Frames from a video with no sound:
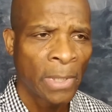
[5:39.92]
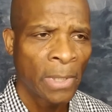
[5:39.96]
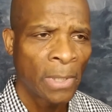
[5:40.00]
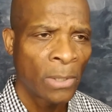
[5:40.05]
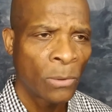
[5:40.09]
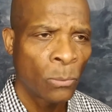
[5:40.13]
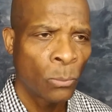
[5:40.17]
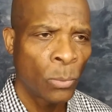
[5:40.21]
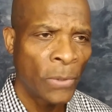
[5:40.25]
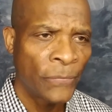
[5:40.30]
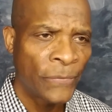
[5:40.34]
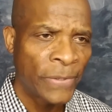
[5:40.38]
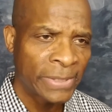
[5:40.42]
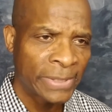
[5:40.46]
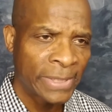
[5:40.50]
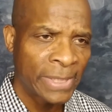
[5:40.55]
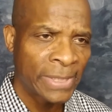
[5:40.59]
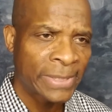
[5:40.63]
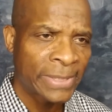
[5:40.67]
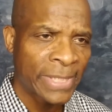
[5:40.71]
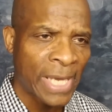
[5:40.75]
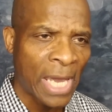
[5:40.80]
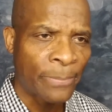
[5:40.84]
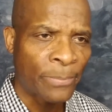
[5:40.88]
with his
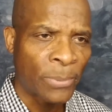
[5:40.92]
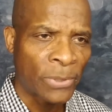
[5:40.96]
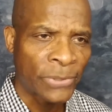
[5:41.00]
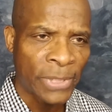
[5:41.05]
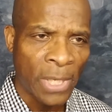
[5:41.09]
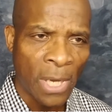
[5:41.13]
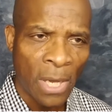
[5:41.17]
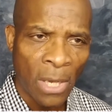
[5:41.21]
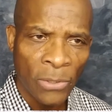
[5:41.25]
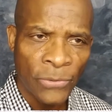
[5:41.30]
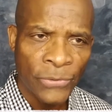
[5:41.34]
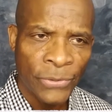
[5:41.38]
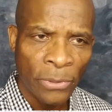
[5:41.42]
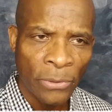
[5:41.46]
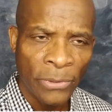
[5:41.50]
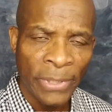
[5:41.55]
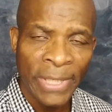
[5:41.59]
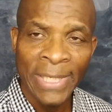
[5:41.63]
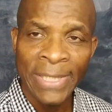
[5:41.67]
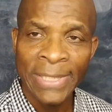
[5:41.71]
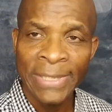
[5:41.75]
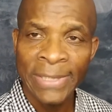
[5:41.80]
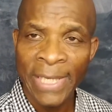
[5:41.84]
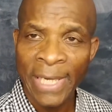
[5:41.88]
disciples also,
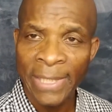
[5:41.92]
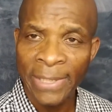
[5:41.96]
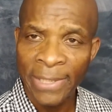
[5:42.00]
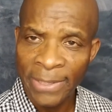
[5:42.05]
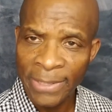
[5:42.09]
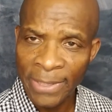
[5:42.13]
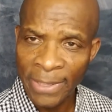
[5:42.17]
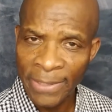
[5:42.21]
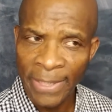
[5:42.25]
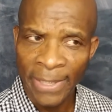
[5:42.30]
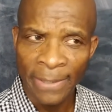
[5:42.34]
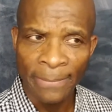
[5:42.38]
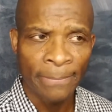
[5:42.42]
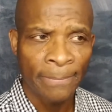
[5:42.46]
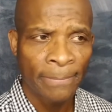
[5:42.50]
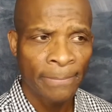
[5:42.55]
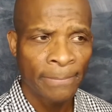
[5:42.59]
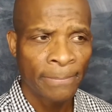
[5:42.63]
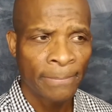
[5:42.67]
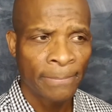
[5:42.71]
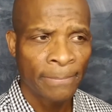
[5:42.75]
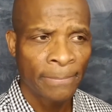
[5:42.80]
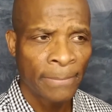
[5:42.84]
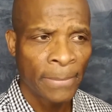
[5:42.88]
he said unto them,
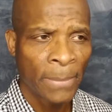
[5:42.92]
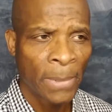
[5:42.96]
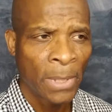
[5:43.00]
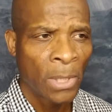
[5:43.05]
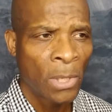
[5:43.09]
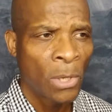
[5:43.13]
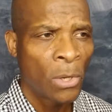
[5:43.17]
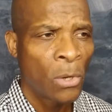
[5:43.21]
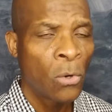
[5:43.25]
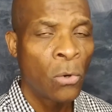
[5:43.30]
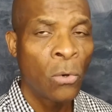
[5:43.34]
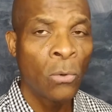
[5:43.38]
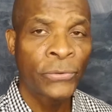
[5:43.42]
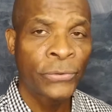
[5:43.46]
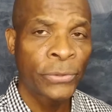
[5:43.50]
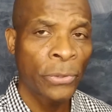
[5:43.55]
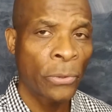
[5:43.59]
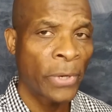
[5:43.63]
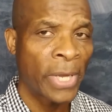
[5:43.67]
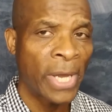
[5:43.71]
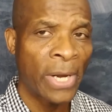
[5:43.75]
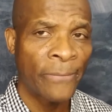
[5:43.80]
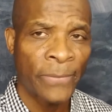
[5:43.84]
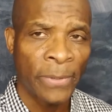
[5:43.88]

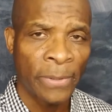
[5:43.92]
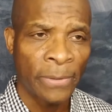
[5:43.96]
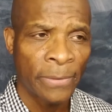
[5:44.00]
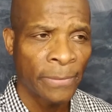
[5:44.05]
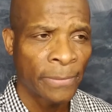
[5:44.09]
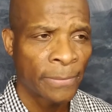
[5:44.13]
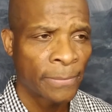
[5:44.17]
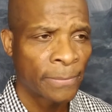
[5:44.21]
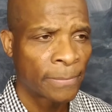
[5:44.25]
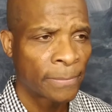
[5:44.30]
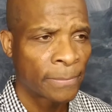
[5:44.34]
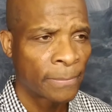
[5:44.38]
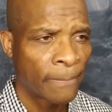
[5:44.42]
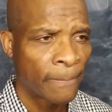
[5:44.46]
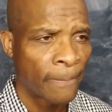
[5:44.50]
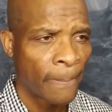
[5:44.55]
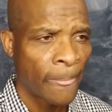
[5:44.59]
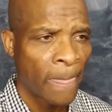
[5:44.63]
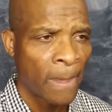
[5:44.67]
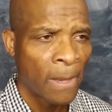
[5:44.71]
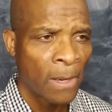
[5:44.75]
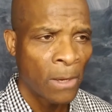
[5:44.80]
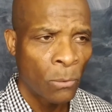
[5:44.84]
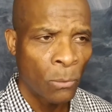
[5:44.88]
whosoever
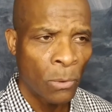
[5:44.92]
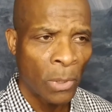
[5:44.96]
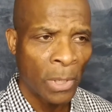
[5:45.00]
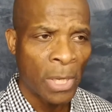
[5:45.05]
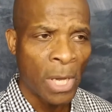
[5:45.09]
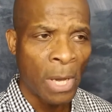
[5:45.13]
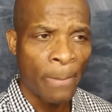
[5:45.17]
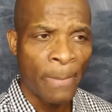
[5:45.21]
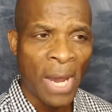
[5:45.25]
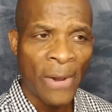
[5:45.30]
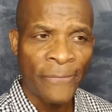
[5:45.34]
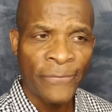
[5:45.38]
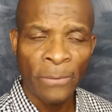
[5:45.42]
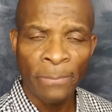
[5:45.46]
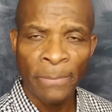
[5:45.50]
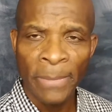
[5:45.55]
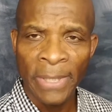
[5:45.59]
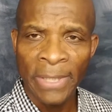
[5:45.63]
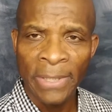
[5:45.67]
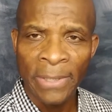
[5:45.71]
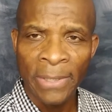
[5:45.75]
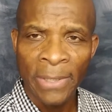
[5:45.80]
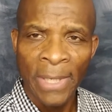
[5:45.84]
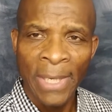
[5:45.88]
will come after
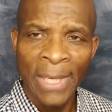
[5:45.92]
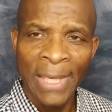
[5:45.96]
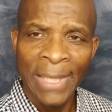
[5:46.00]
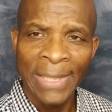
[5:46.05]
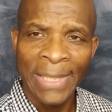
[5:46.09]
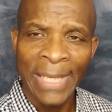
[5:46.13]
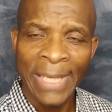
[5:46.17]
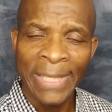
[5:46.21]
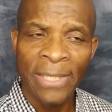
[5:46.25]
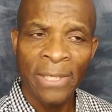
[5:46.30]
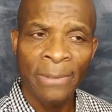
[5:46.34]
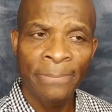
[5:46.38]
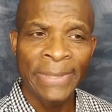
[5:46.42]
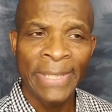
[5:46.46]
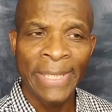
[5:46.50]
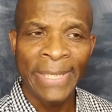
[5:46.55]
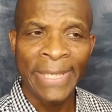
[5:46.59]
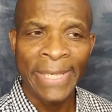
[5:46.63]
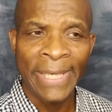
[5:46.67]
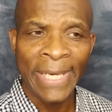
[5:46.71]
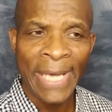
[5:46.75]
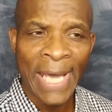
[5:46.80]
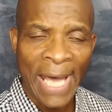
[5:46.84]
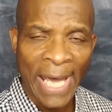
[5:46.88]
me, let him
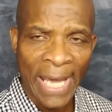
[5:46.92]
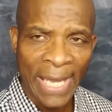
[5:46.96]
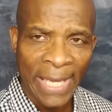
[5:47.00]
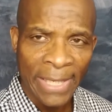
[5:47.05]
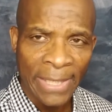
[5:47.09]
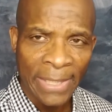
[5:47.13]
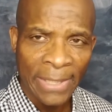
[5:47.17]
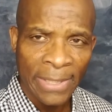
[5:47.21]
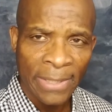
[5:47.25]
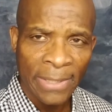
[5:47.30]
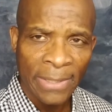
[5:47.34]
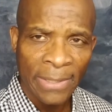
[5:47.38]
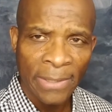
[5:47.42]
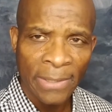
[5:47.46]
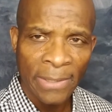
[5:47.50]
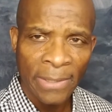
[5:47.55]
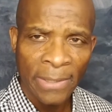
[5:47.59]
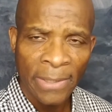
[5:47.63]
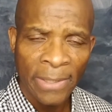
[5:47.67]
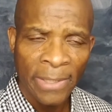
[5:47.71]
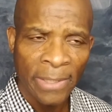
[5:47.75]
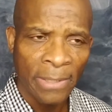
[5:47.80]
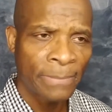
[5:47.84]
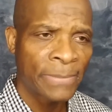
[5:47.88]
deny
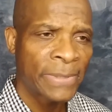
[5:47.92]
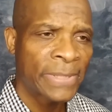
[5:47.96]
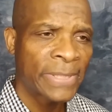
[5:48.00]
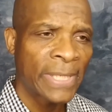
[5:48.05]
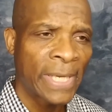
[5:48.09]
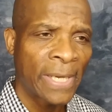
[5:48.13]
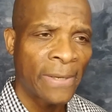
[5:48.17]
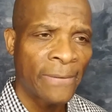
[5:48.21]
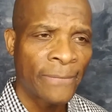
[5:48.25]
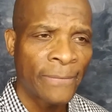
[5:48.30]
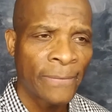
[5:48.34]
himself